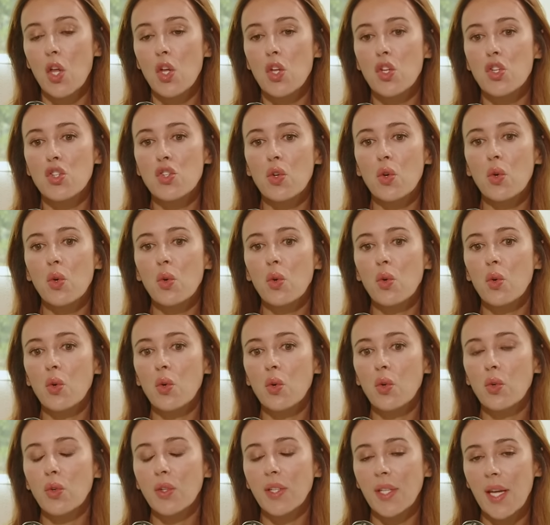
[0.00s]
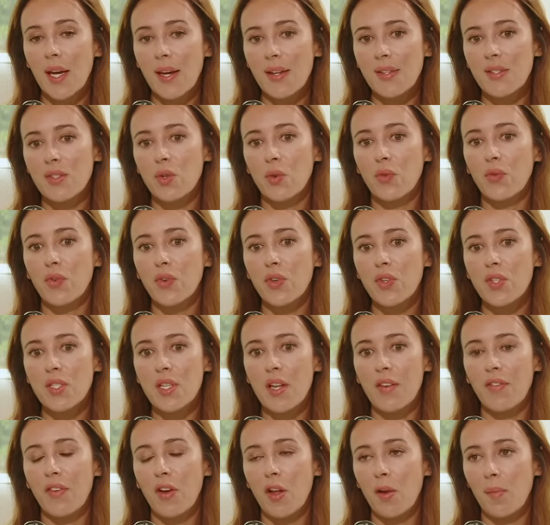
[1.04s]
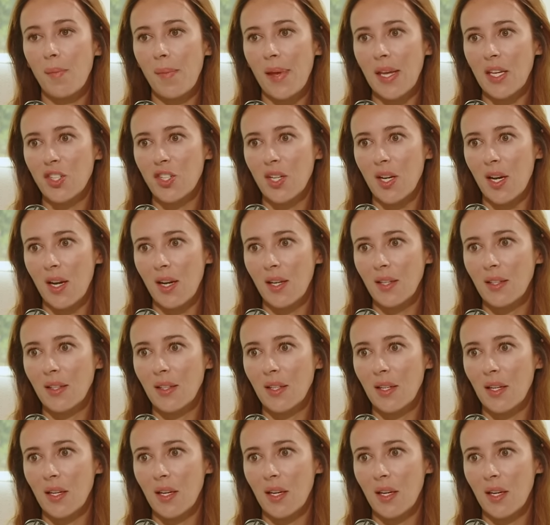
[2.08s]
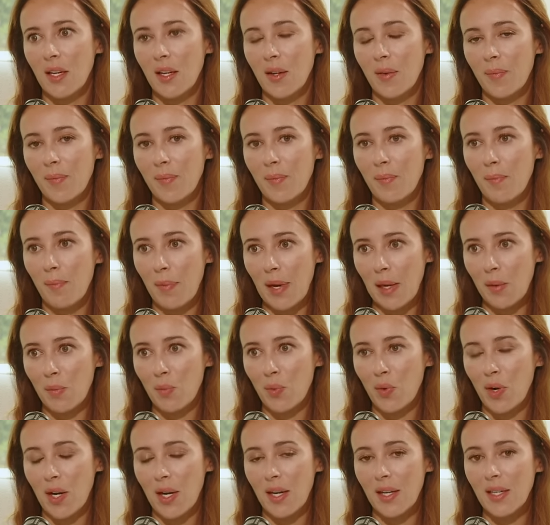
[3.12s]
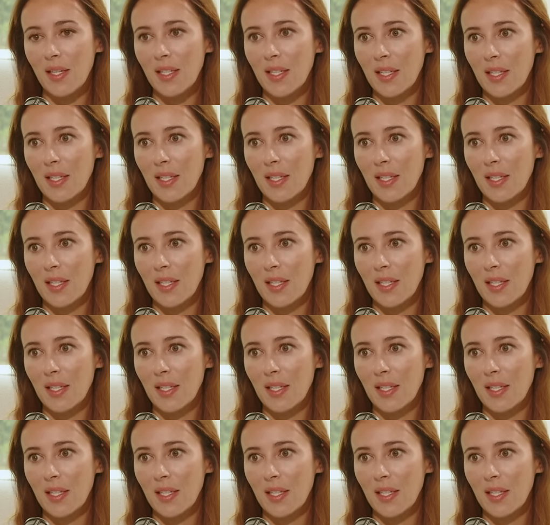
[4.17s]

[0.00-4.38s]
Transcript: So first of all, Mayshad, my brand.